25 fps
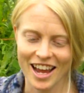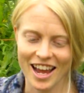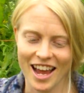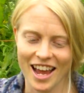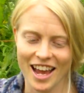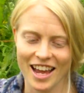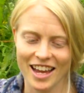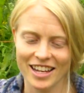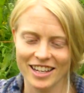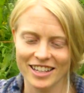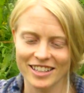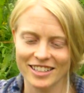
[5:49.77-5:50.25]

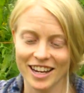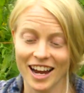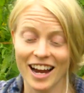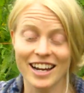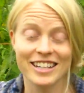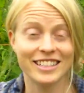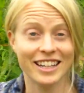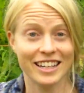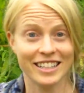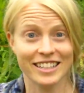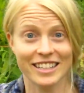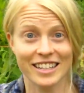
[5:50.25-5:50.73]
and
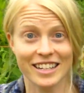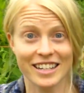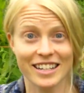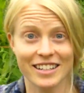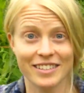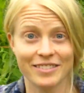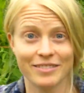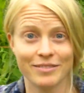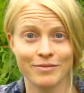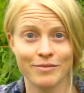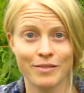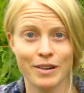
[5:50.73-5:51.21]

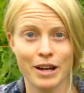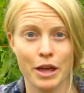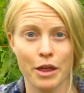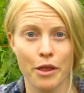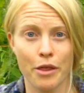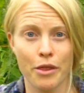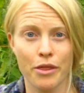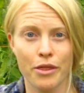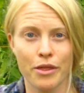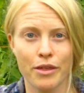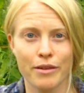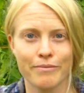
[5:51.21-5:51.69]
identity
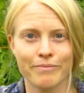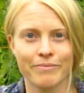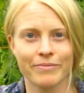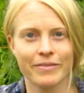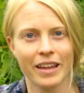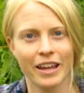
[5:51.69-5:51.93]
with